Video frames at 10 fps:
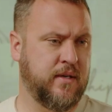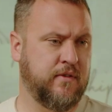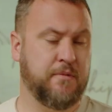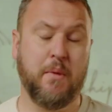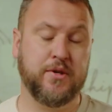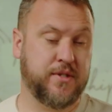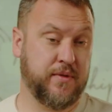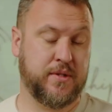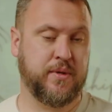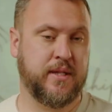For most of
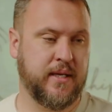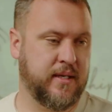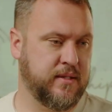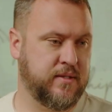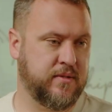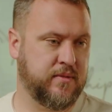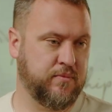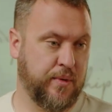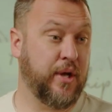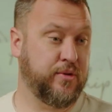us, we think it's
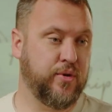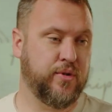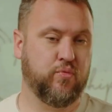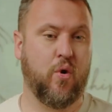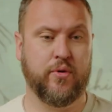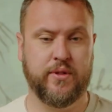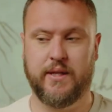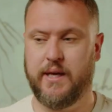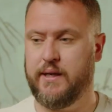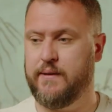when I do the wrong
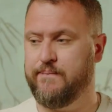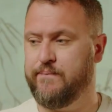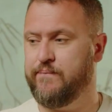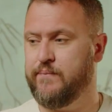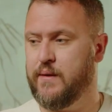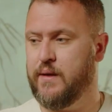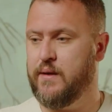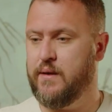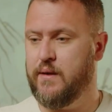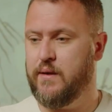thing.
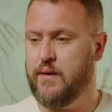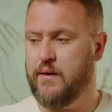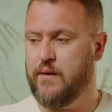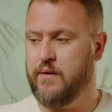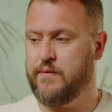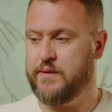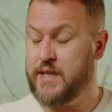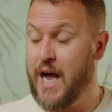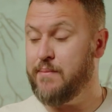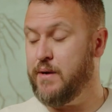For
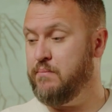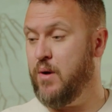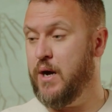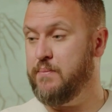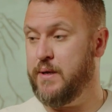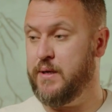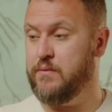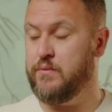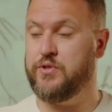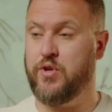some, it might be
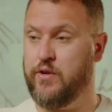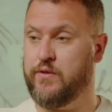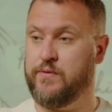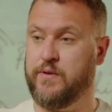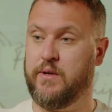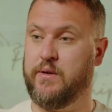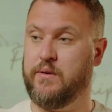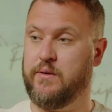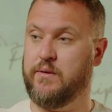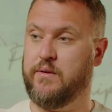reserved for
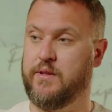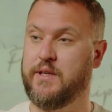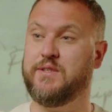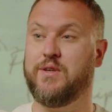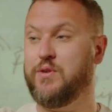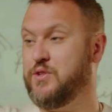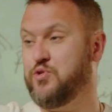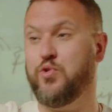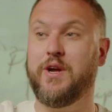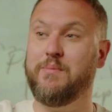things that are
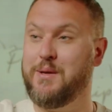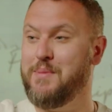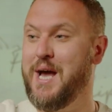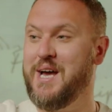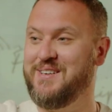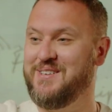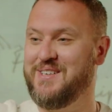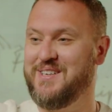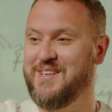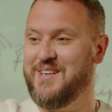extremely bad.
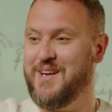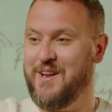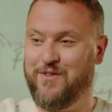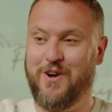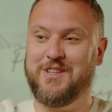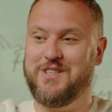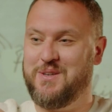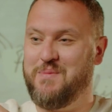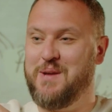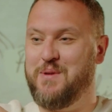And for others,
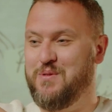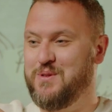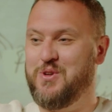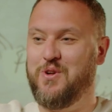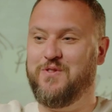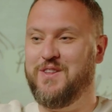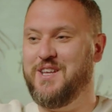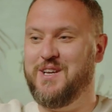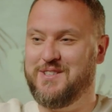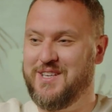it may be reserved for
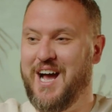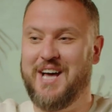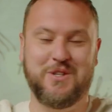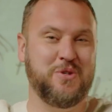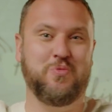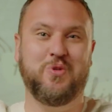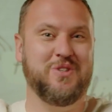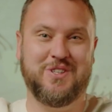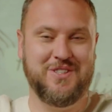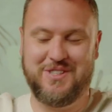things that others
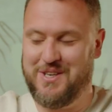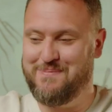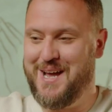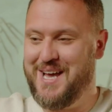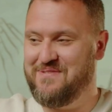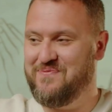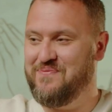wouldn't consider bad.